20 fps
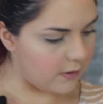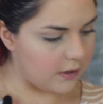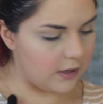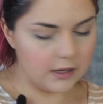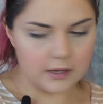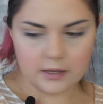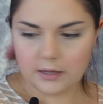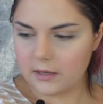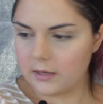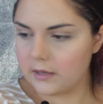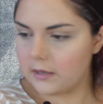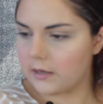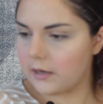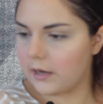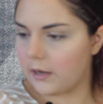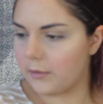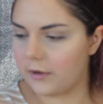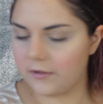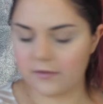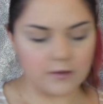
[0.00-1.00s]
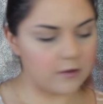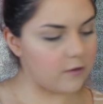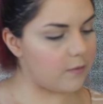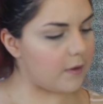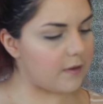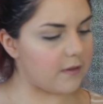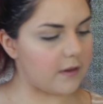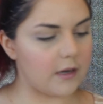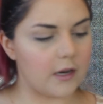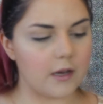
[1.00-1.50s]
Now my phone's
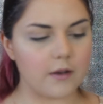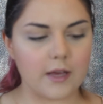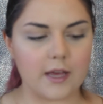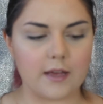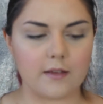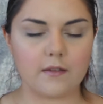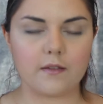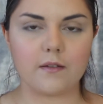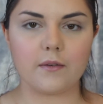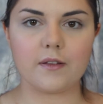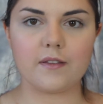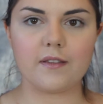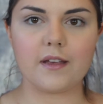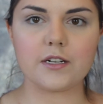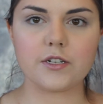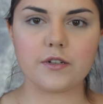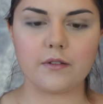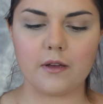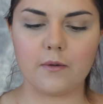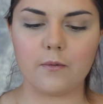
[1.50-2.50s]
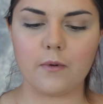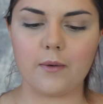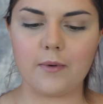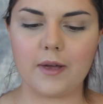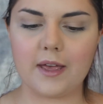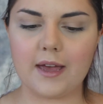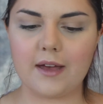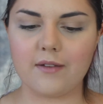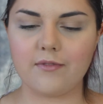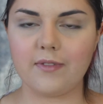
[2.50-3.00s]
buzzing. Okay, so essentially what
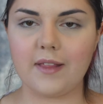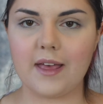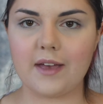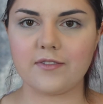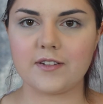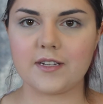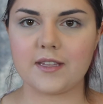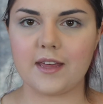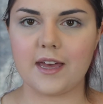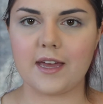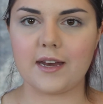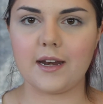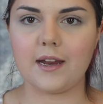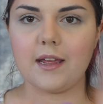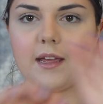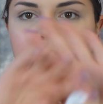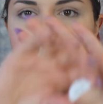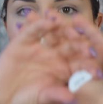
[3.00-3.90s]
we have left then